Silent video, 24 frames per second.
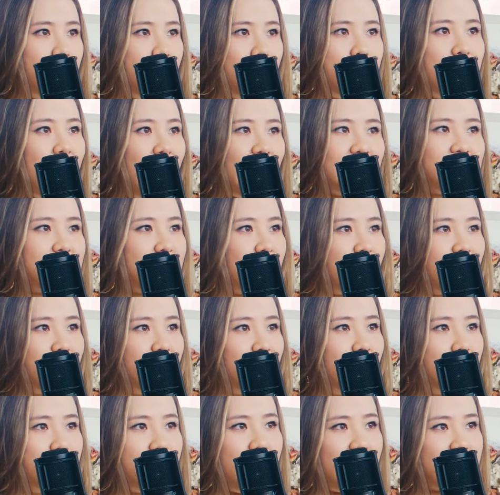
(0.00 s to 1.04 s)
massive.
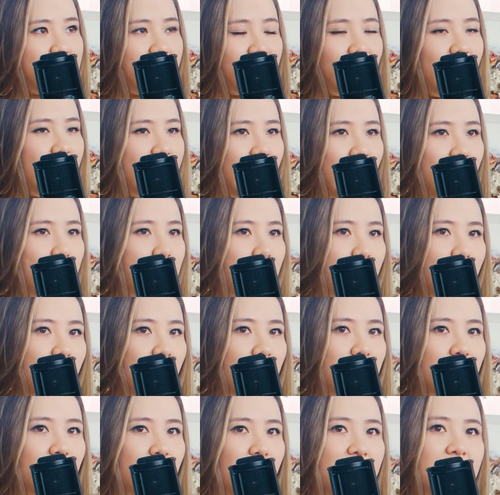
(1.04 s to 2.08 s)
Like an
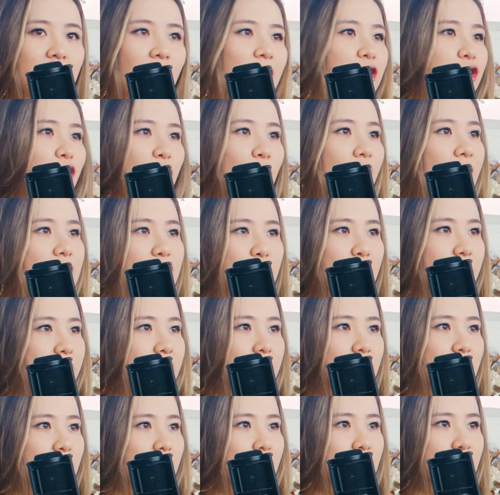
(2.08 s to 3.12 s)

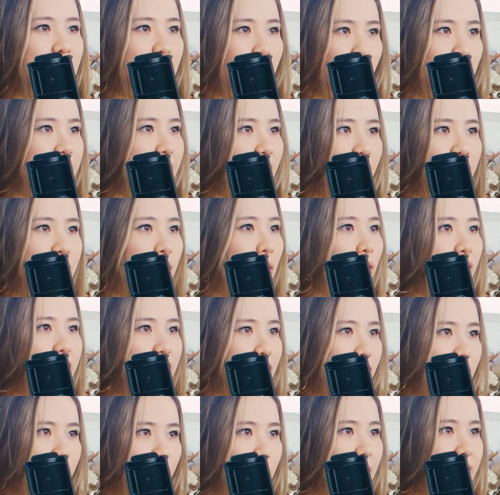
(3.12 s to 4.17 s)
undergraduate degree, a
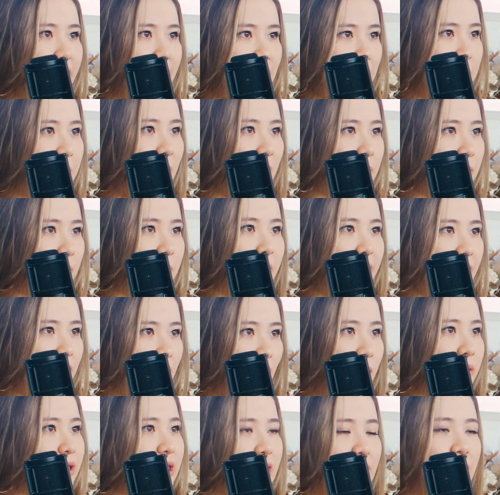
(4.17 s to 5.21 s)
4-year degree is probably
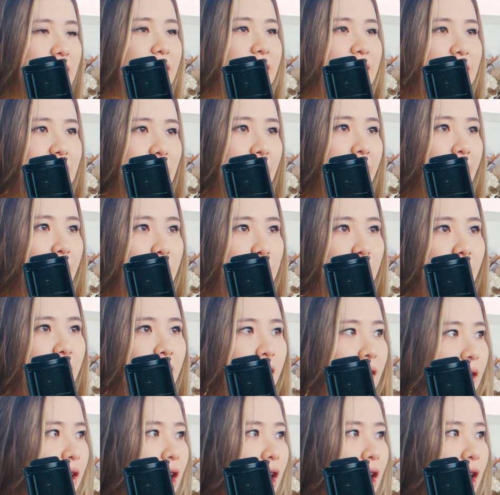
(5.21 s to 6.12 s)
close to the same,